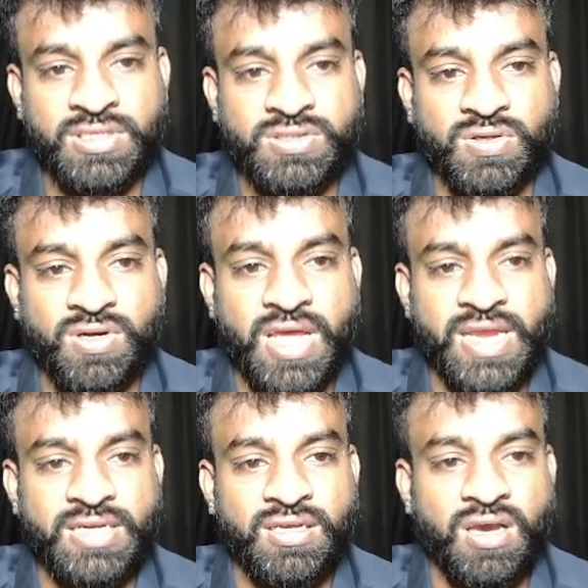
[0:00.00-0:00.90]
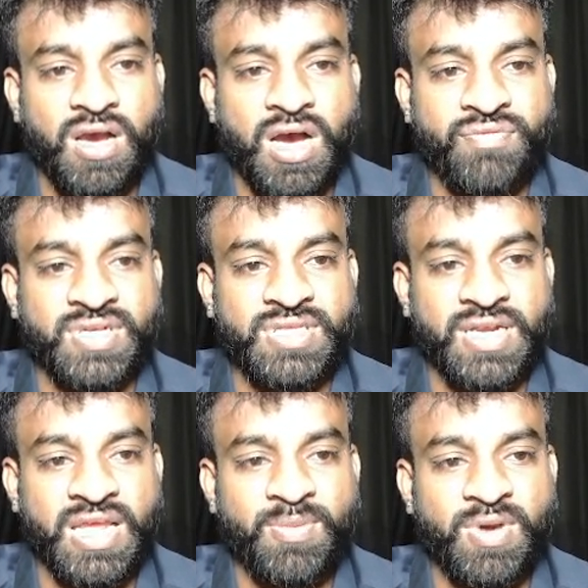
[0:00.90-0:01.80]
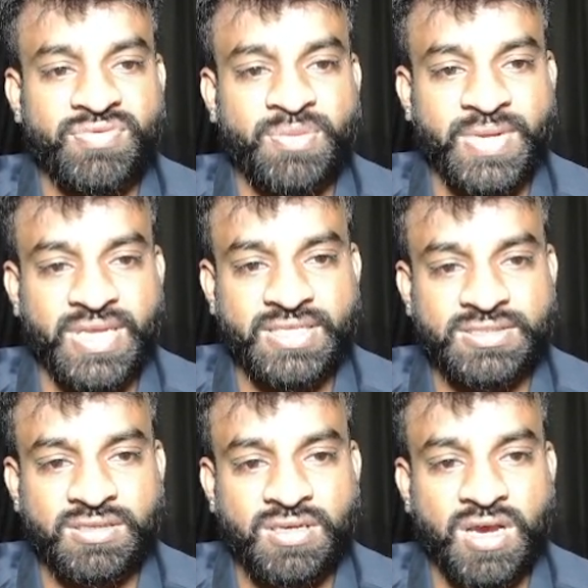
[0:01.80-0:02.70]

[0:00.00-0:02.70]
So write after the name of the piece,